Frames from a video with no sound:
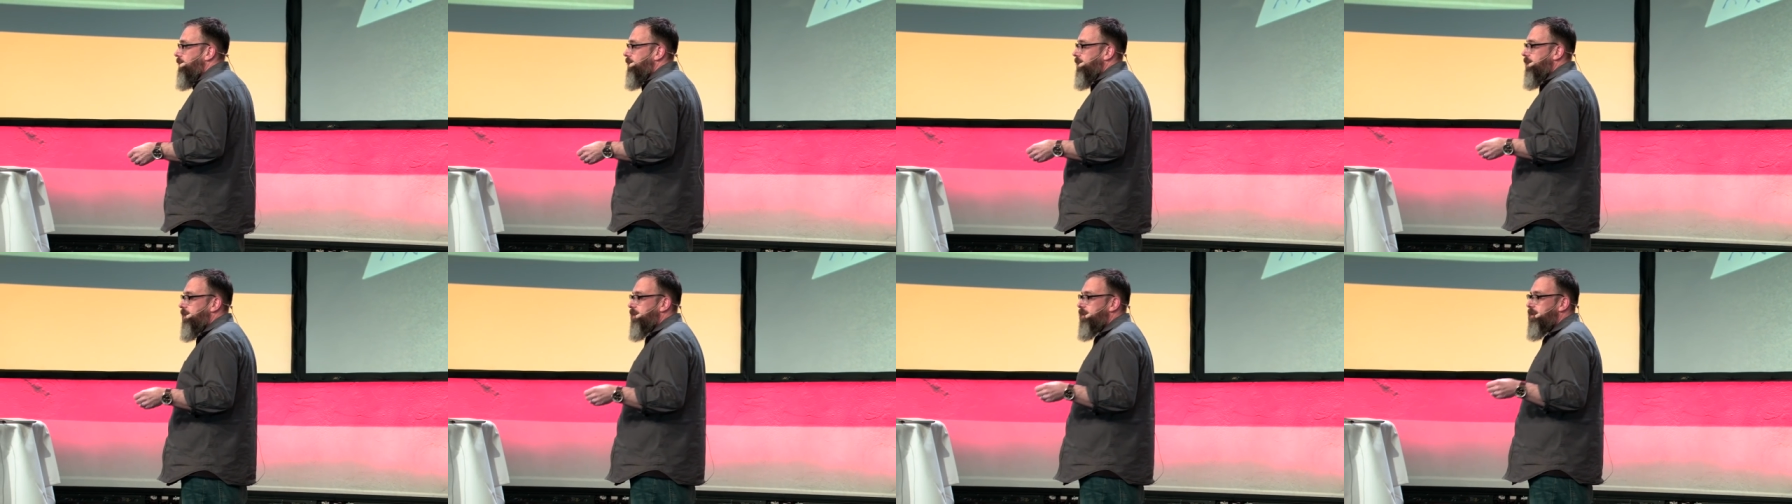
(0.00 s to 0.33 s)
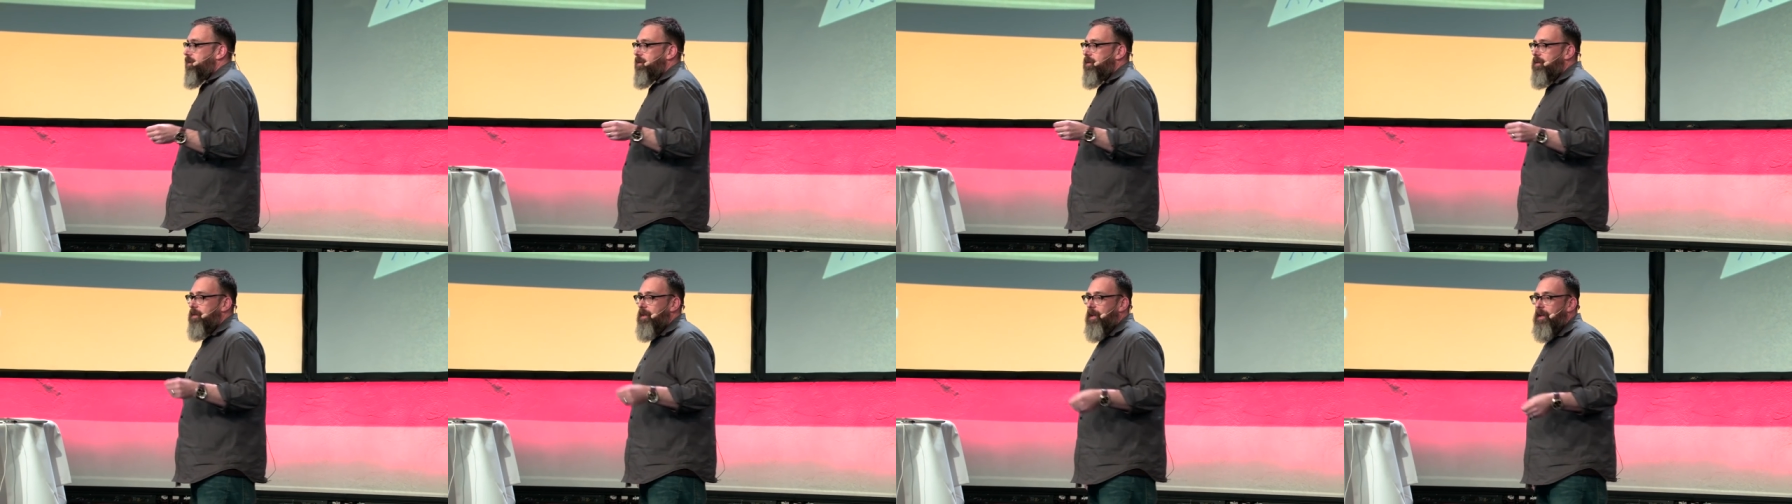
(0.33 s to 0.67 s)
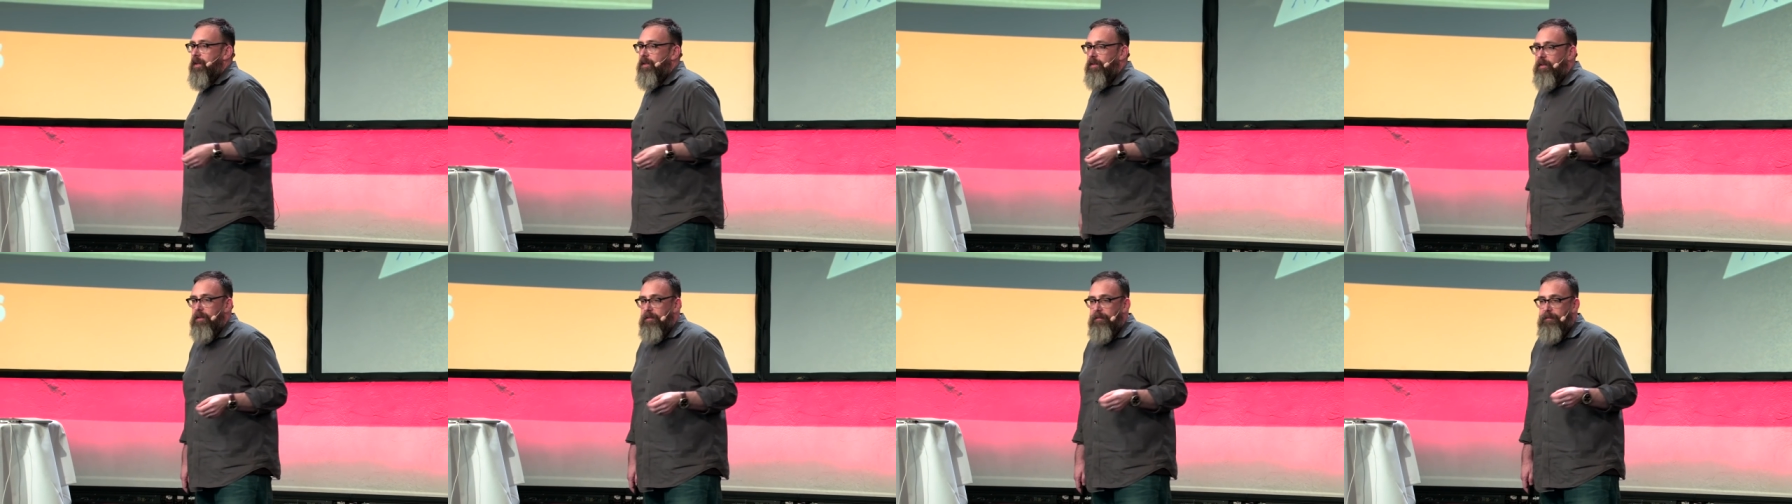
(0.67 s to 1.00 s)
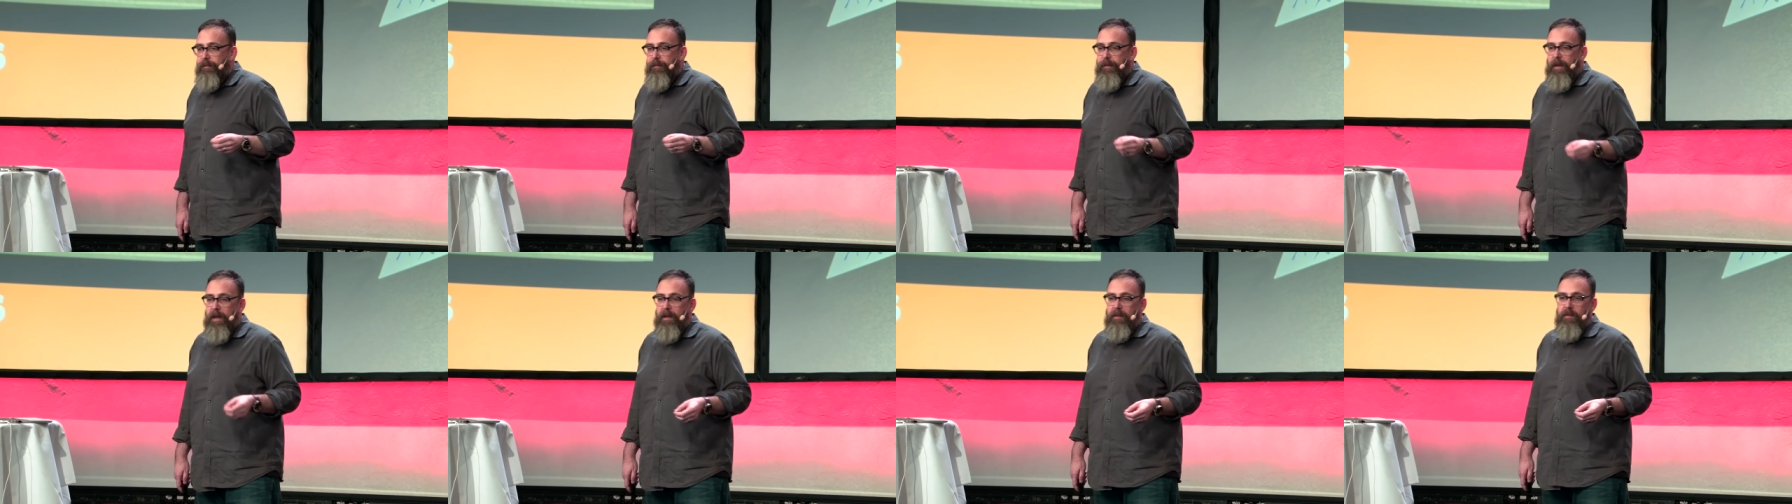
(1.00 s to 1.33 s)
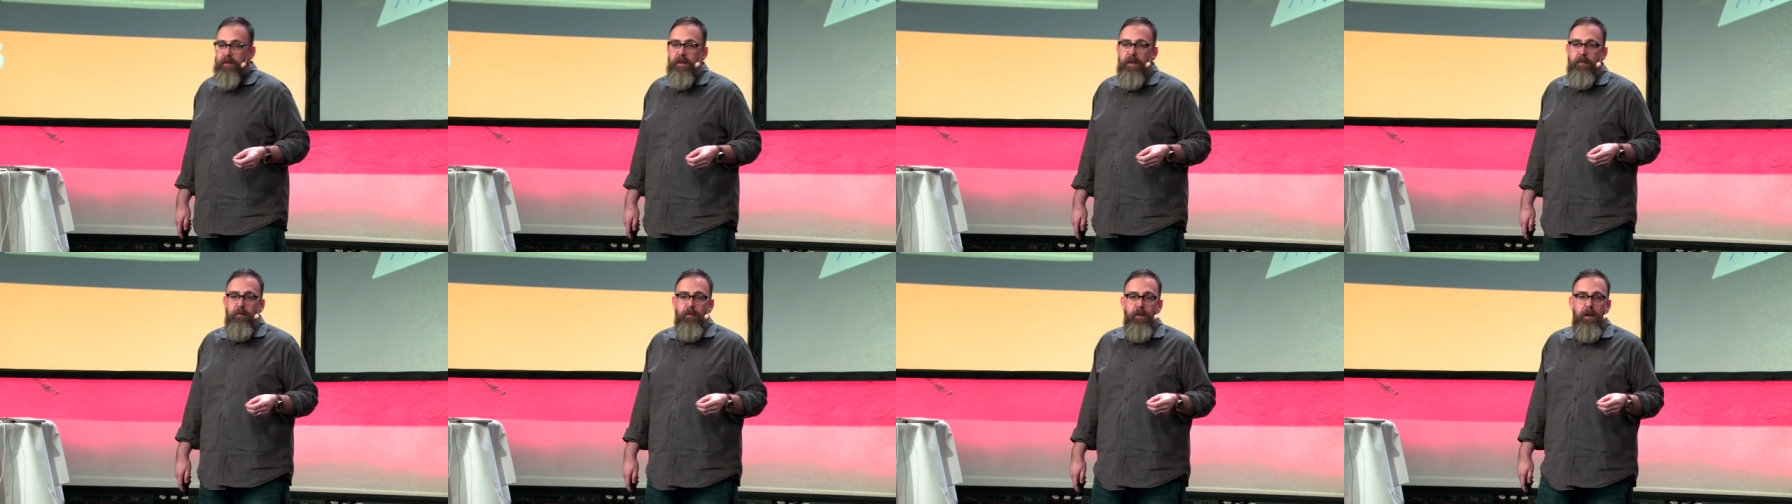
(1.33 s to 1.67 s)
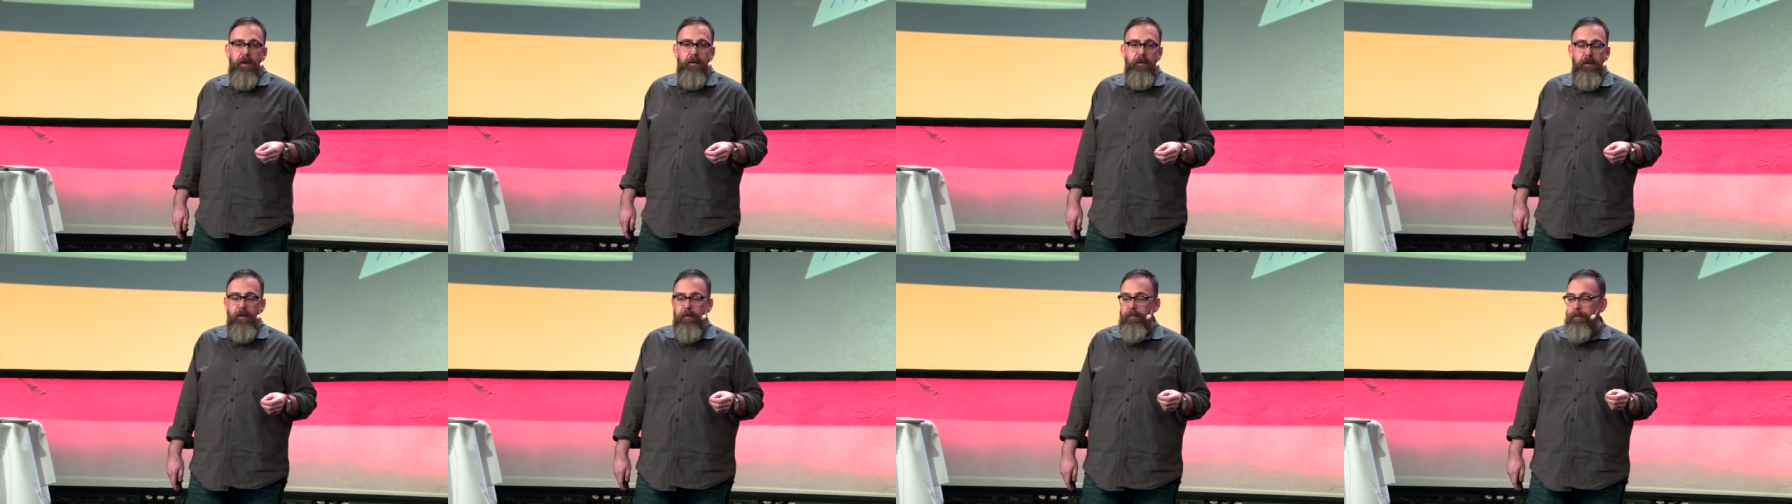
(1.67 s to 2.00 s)
is designed to fuck
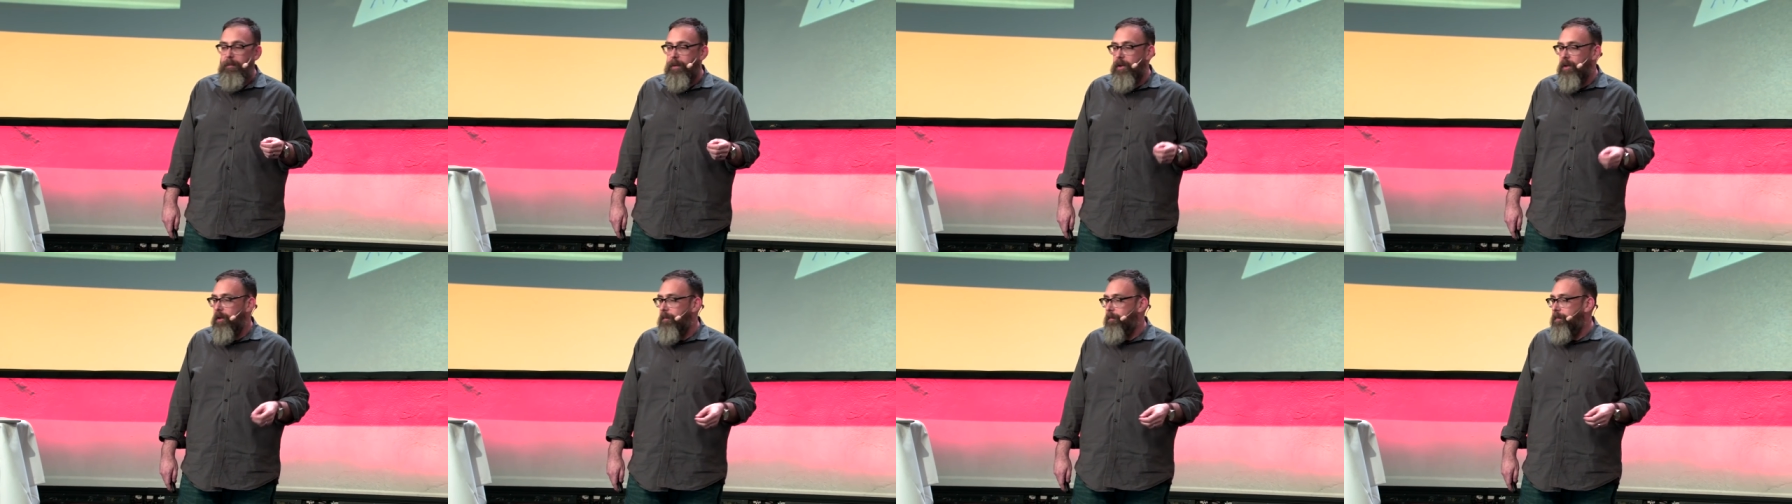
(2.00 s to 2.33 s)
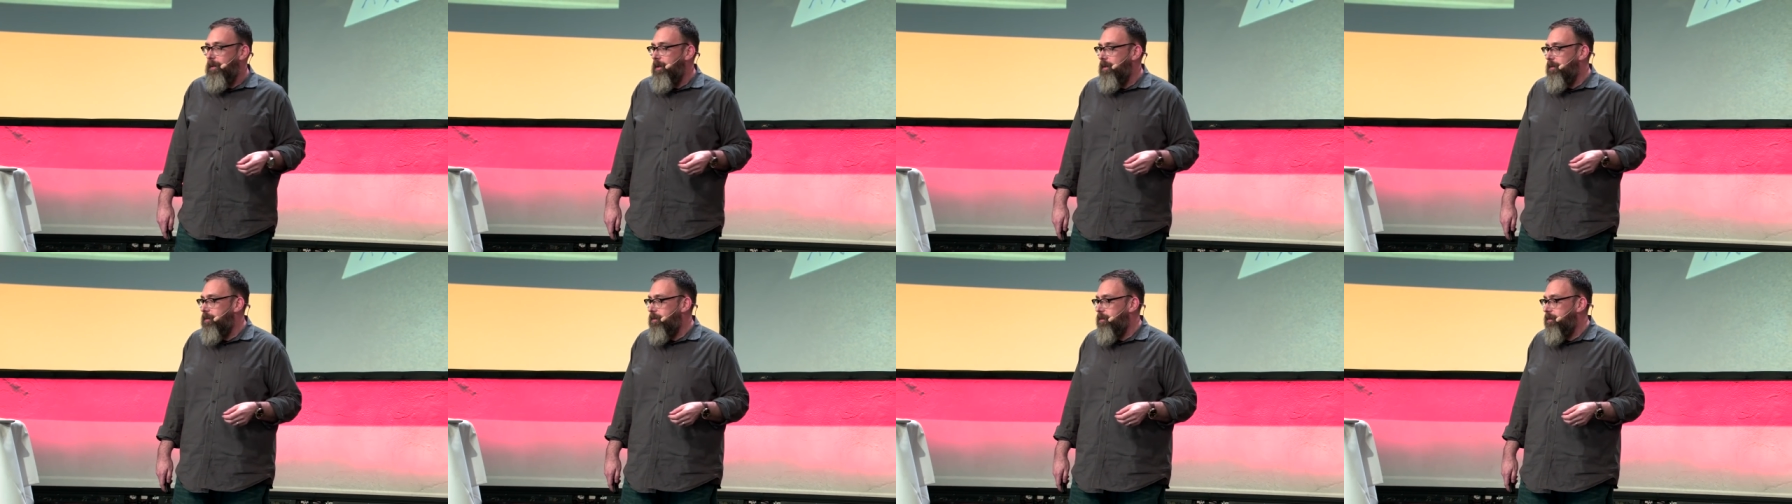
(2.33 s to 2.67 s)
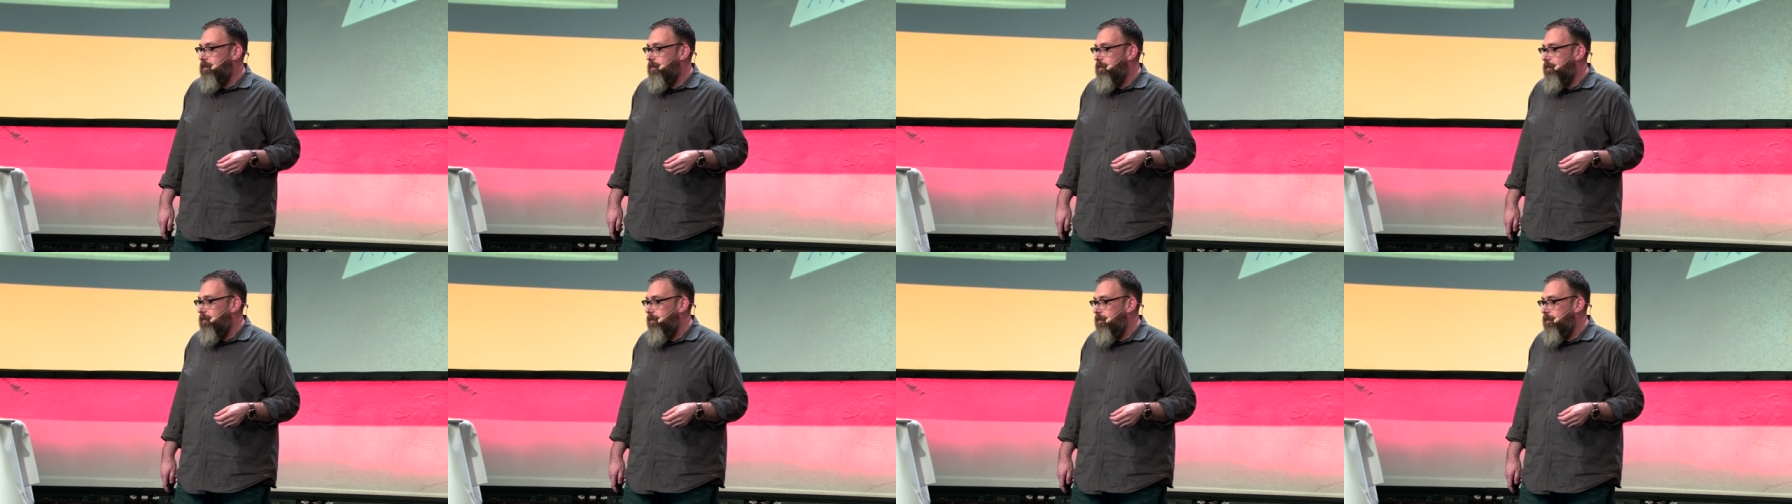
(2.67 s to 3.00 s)
someone on purpose.